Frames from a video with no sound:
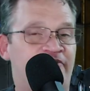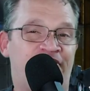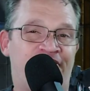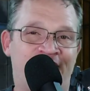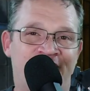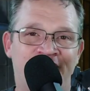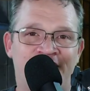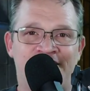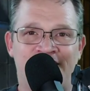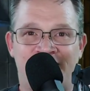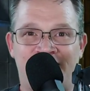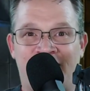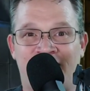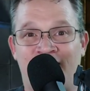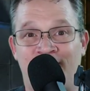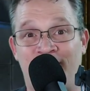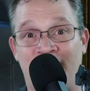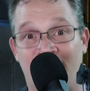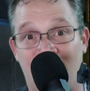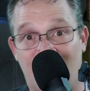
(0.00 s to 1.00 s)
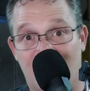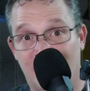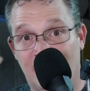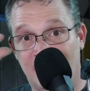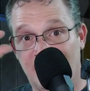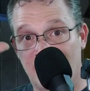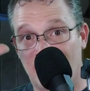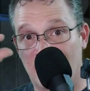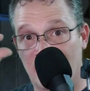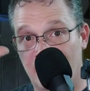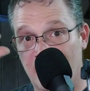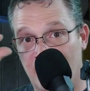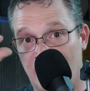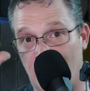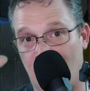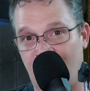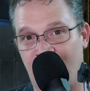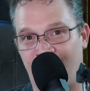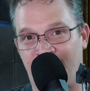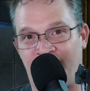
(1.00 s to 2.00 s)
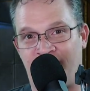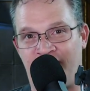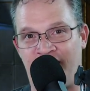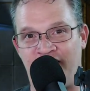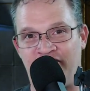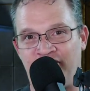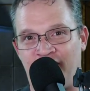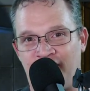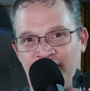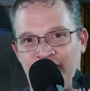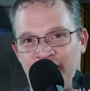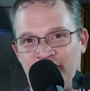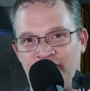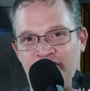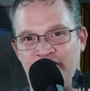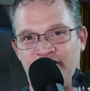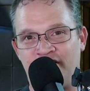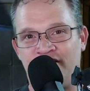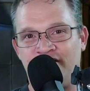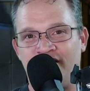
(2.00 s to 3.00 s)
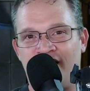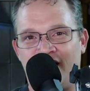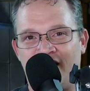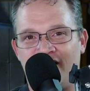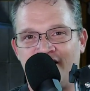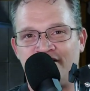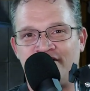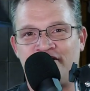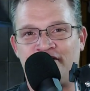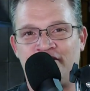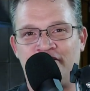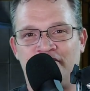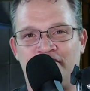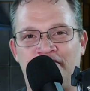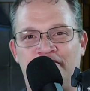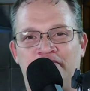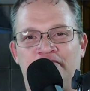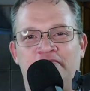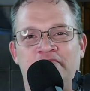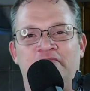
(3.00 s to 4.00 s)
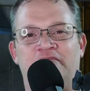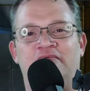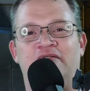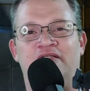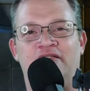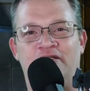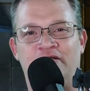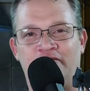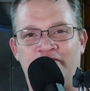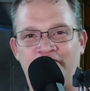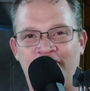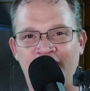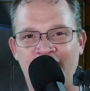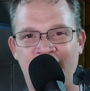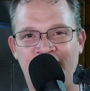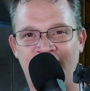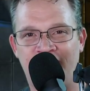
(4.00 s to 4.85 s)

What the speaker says: Thing is, it's taking me a little bit longer than I thought it would to, you know,